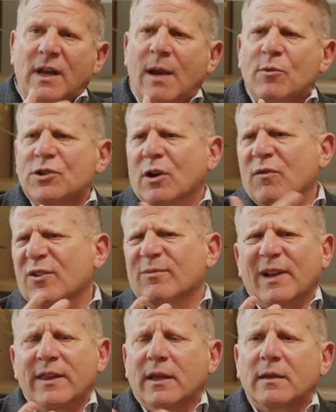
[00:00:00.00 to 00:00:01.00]
neighbors over,
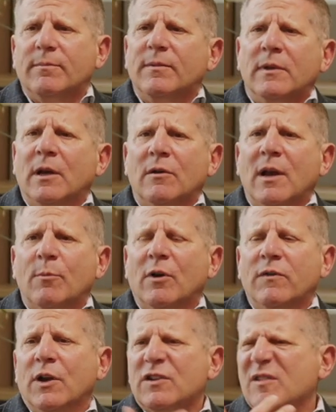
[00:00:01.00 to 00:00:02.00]
I think, you know, a number
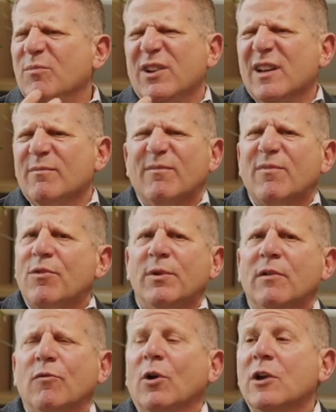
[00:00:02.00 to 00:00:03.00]
of years have put in
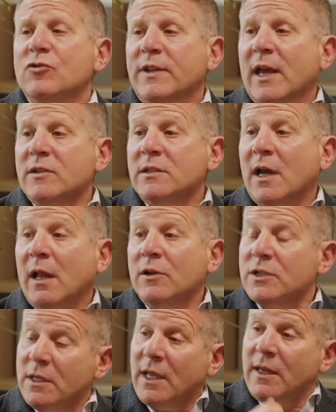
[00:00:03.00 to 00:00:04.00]
$300,000 or
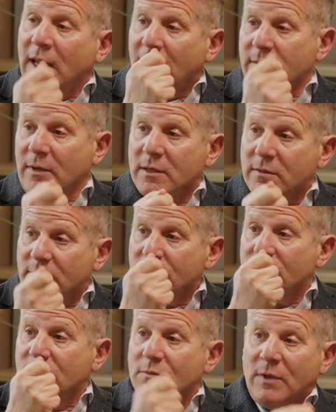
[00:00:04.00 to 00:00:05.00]
$400,000, and then they can
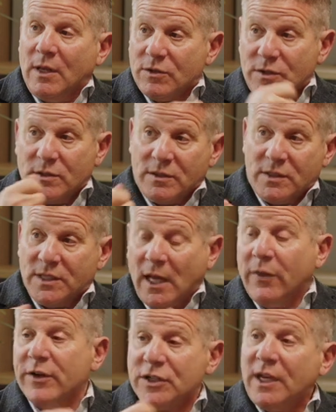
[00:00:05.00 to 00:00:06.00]

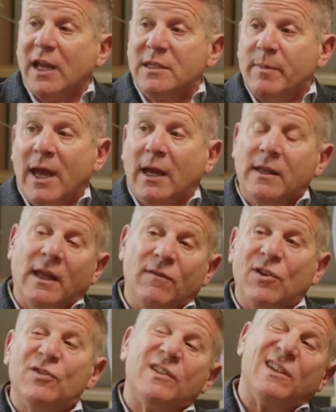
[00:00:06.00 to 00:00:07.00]
sell their stakes back, and
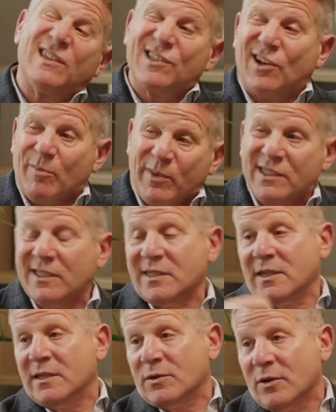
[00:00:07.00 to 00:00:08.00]
they've used it to start
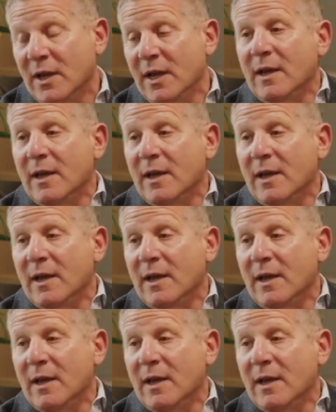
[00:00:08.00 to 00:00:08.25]
businesses or